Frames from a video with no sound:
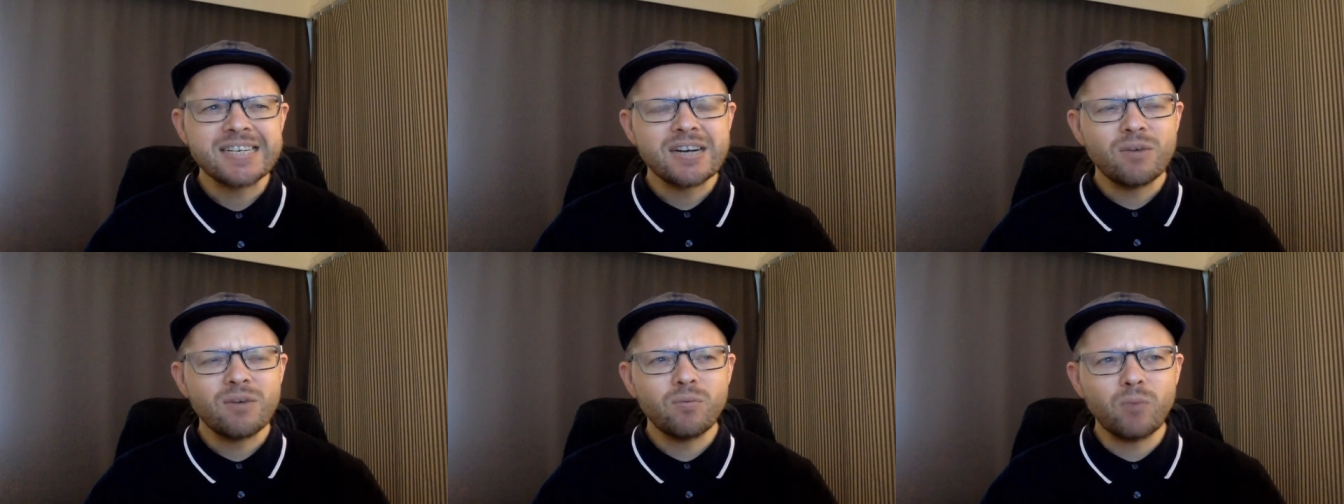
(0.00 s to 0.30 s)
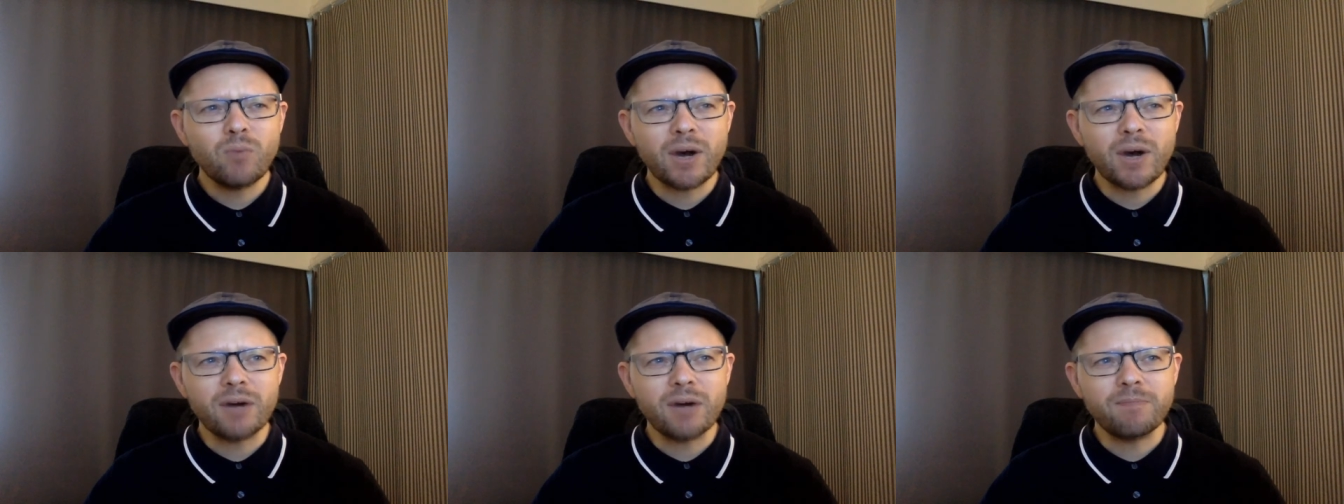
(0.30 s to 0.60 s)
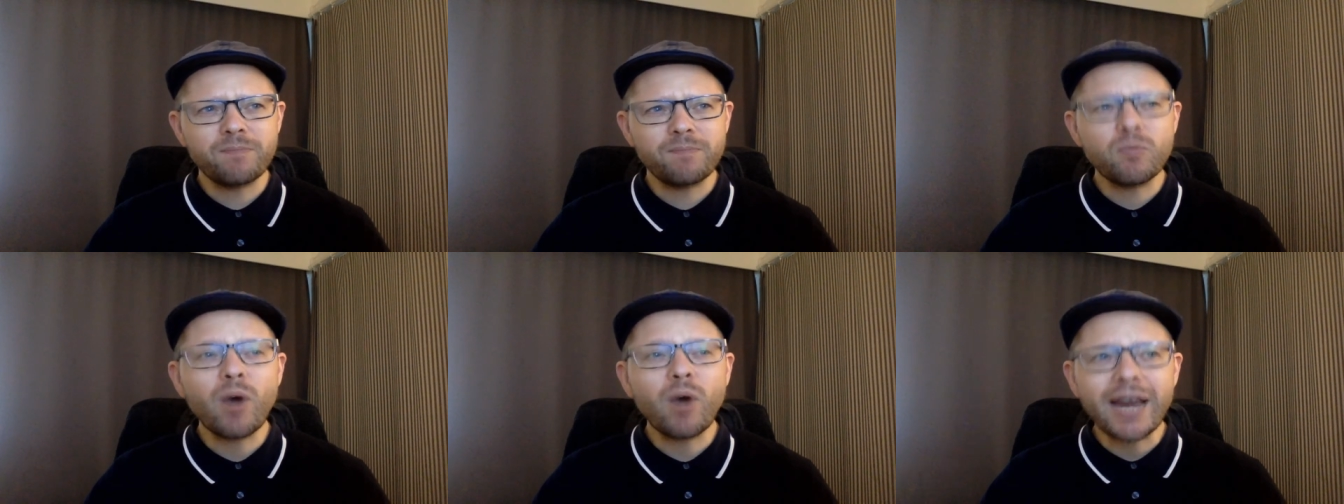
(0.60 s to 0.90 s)
Well,
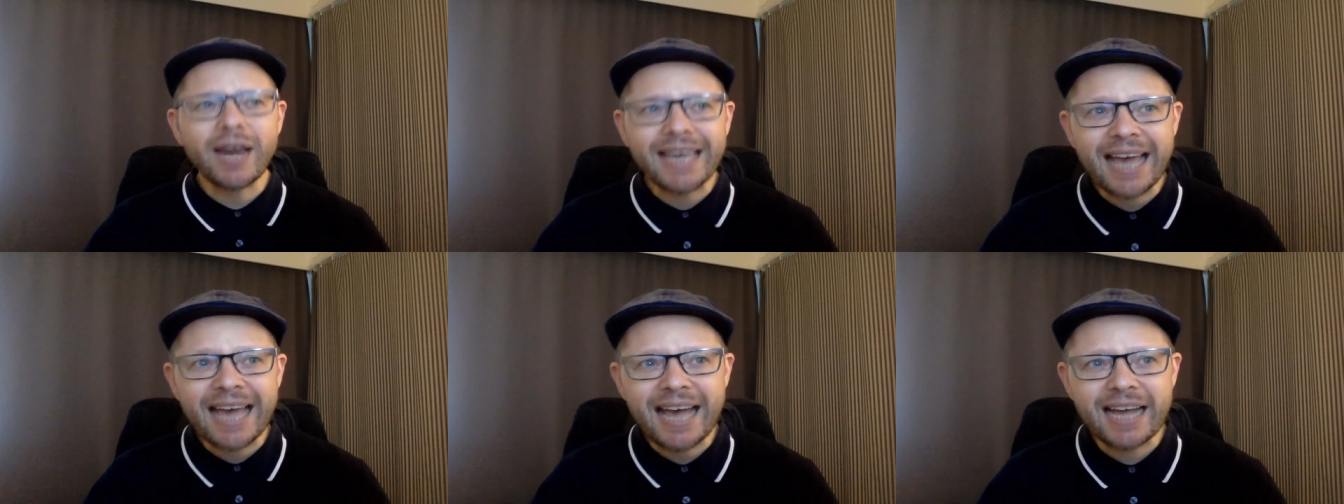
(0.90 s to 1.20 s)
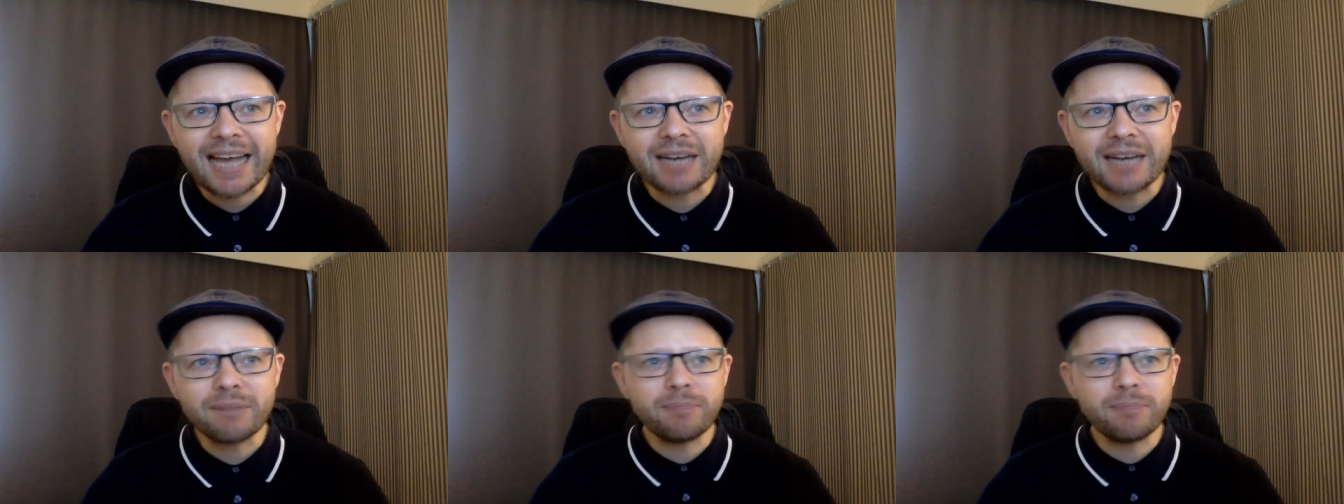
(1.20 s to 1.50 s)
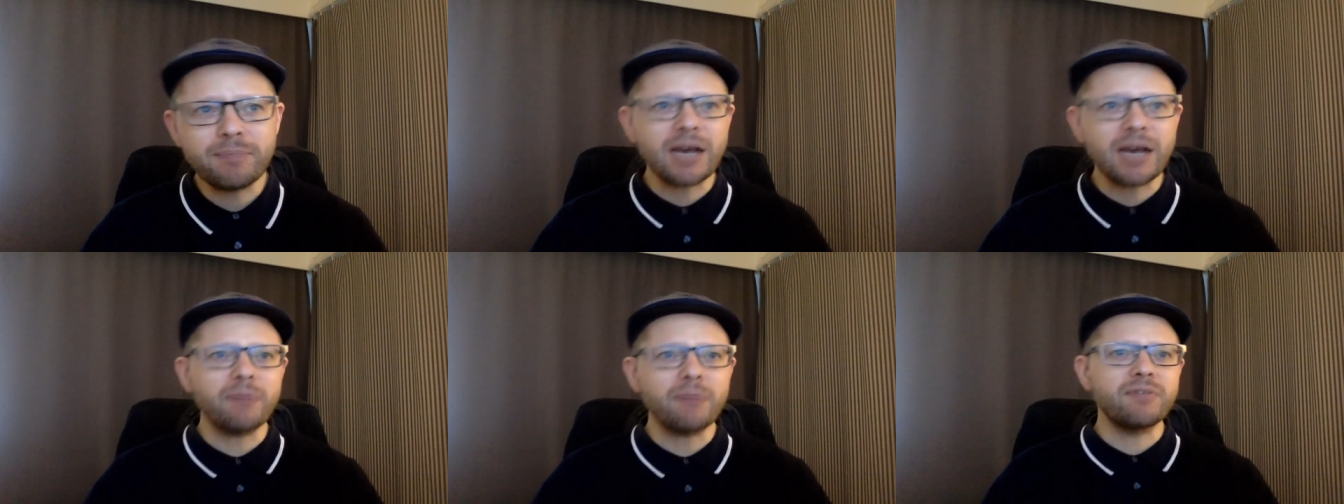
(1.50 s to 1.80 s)
while I can
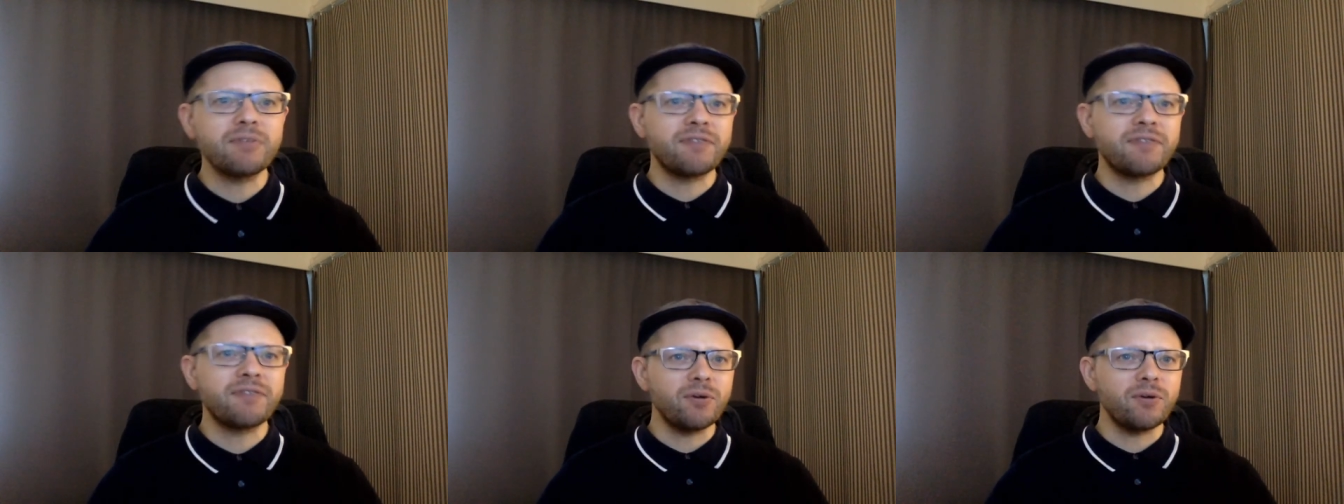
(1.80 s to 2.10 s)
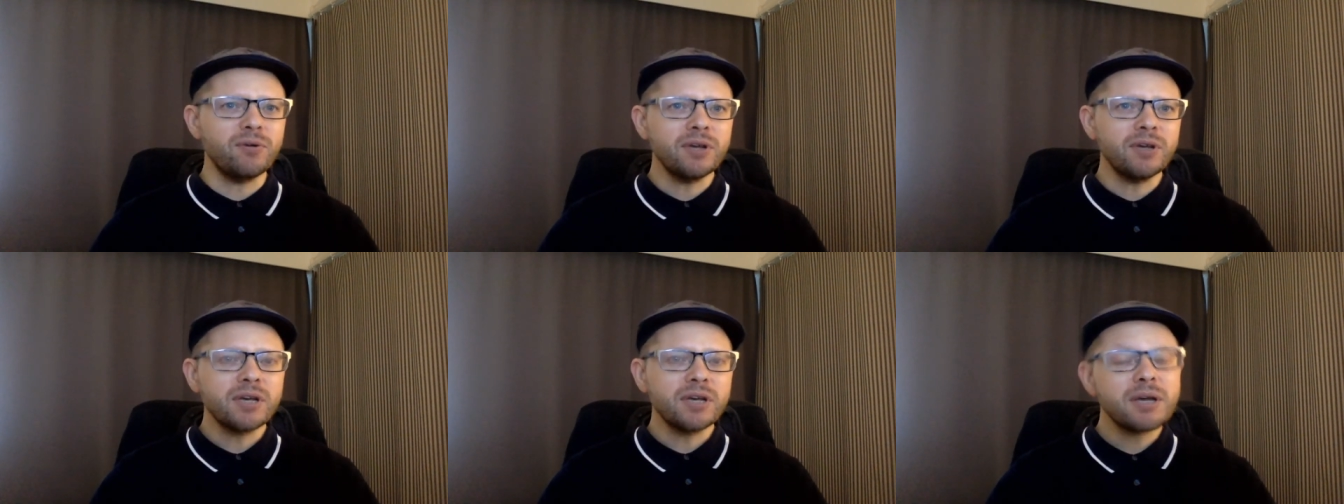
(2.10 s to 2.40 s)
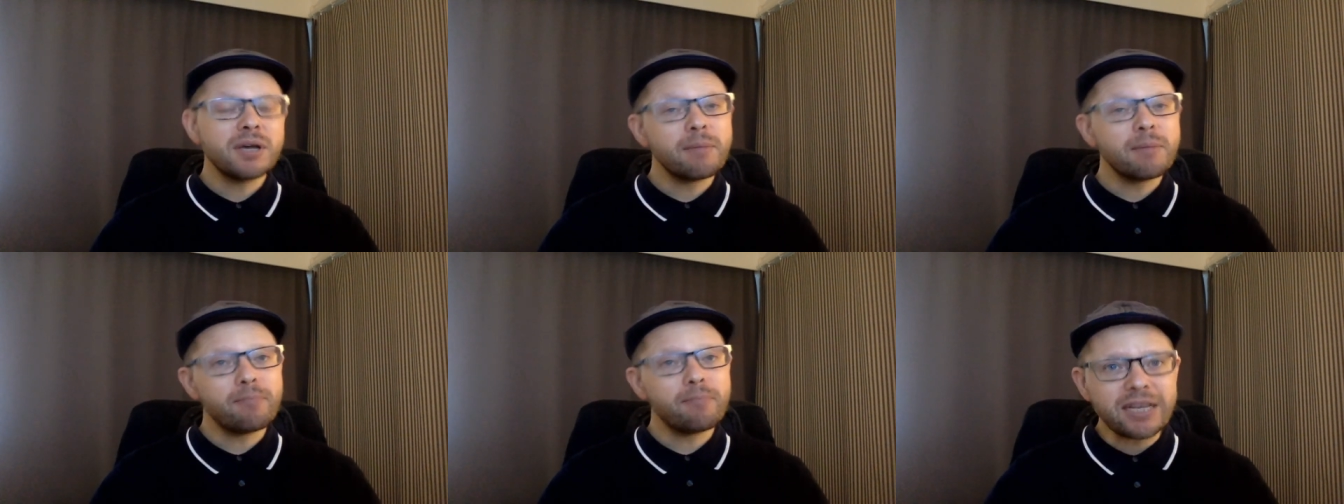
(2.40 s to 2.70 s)
pick up the phone,
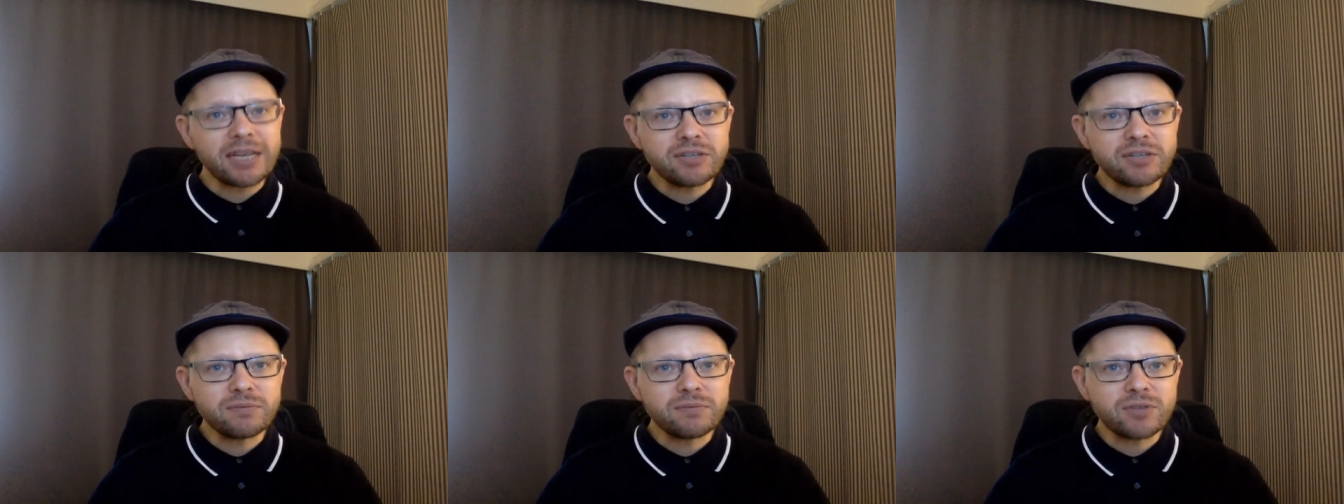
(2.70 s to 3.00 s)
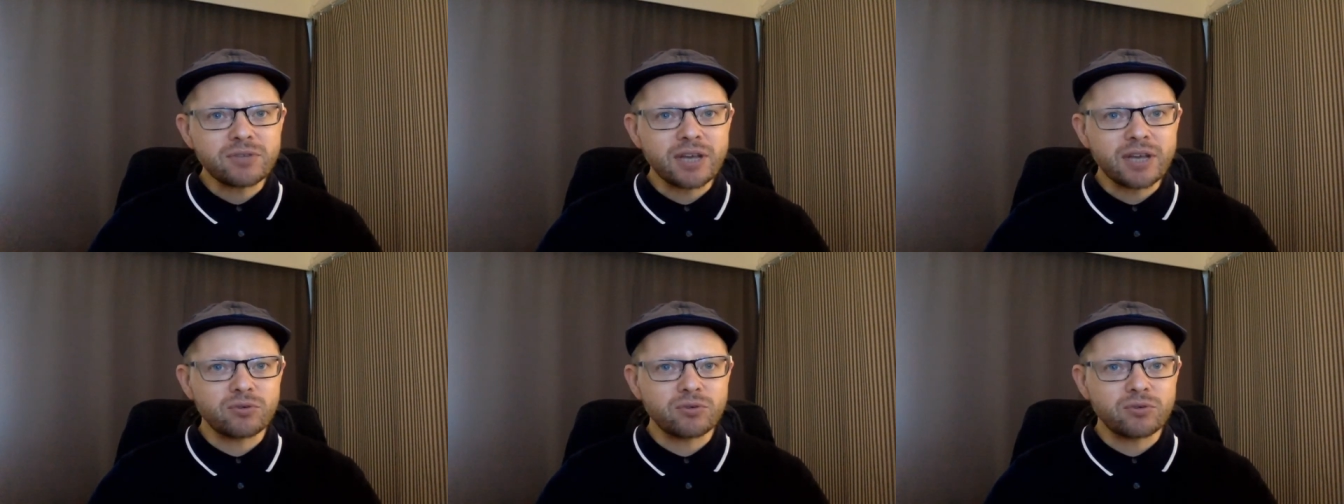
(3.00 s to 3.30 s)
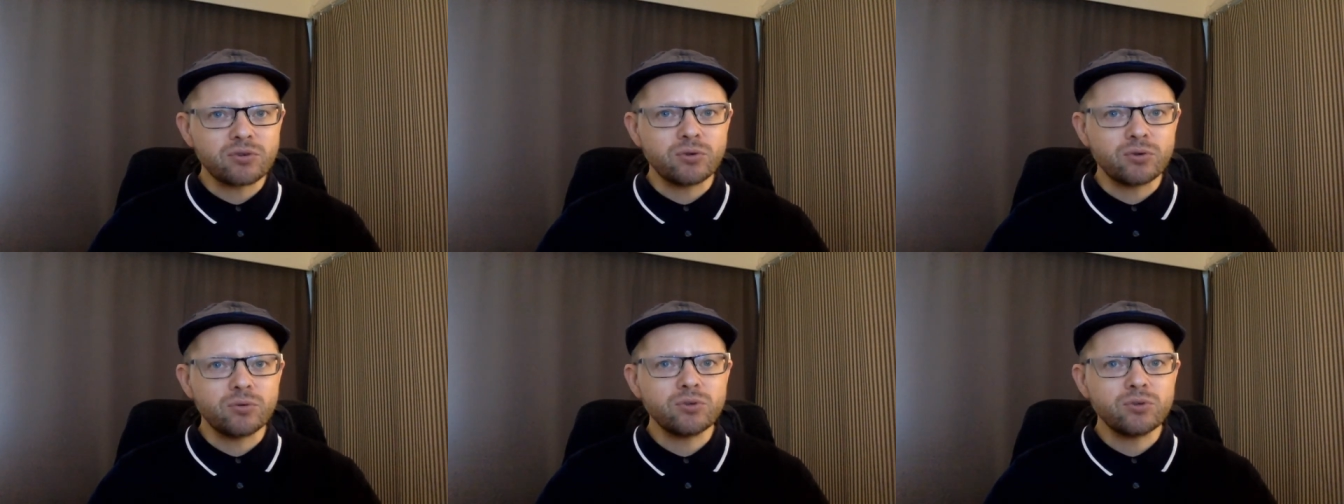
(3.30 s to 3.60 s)
make some sales
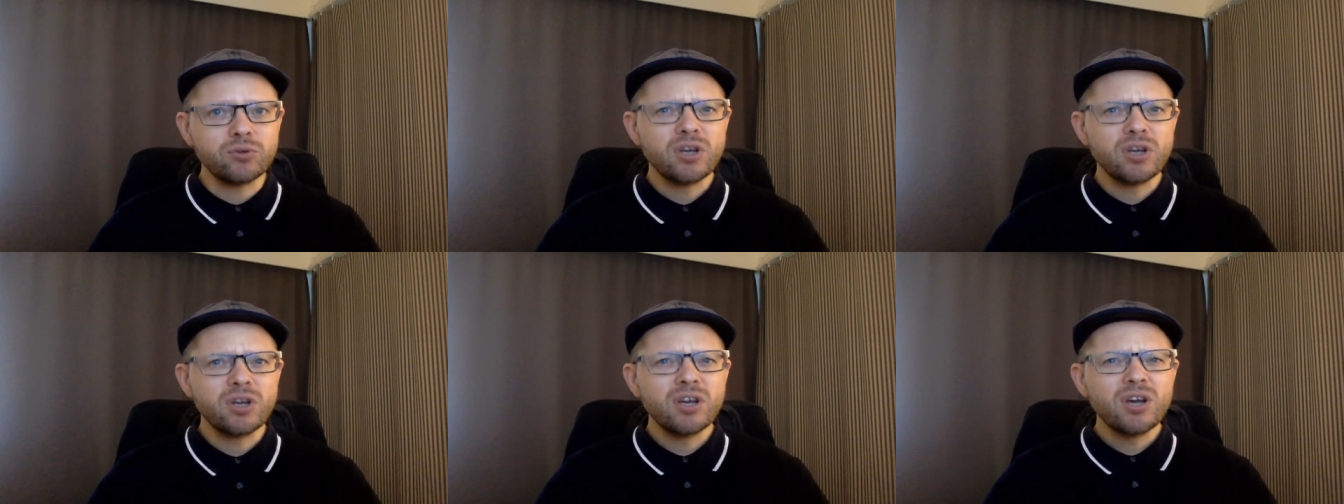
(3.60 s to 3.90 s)
calls,